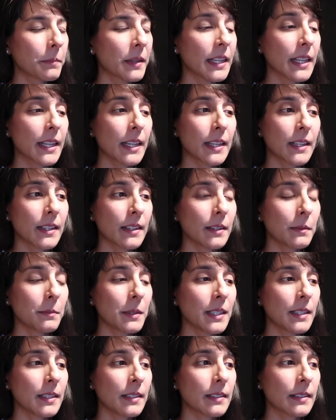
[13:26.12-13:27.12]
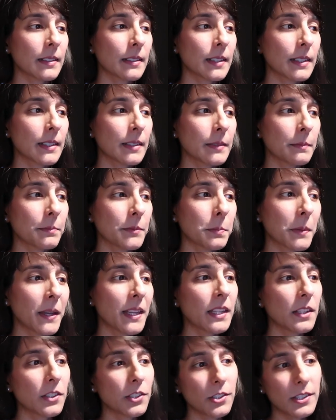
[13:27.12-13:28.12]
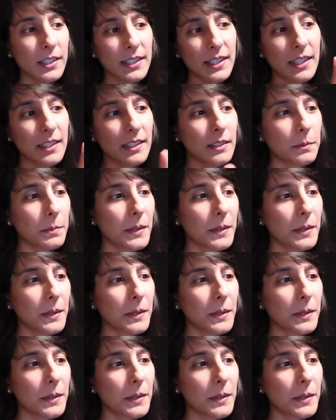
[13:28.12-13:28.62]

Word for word: but yeah, I mean, um, depending on your ascendant,